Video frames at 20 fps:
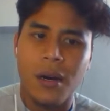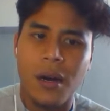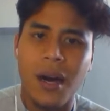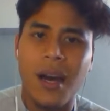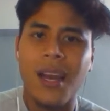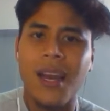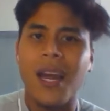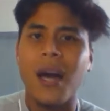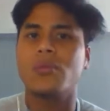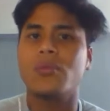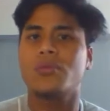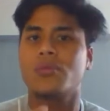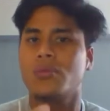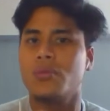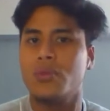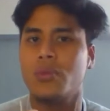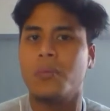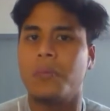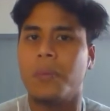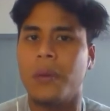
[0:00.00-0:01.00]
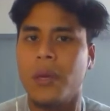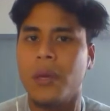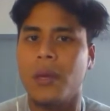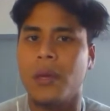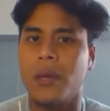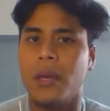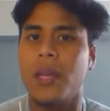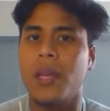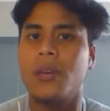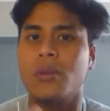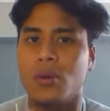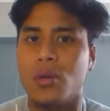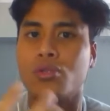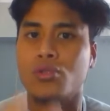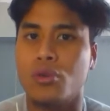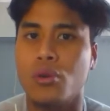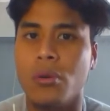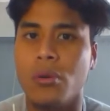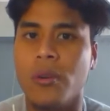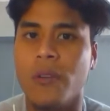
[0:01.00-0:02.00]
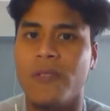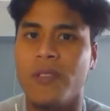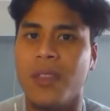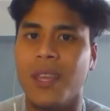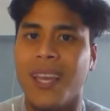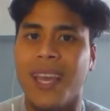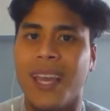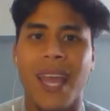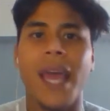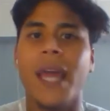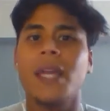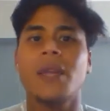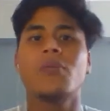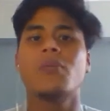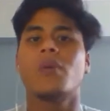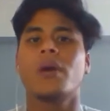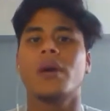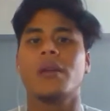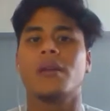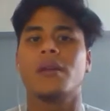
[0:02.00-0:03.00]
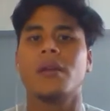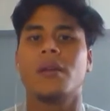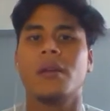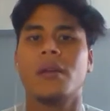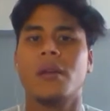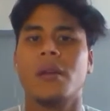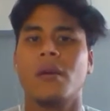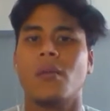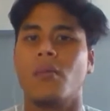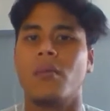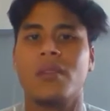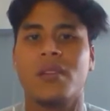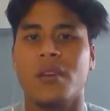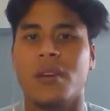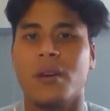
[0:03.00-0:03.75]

allows you to be in control of the thing. Anyone with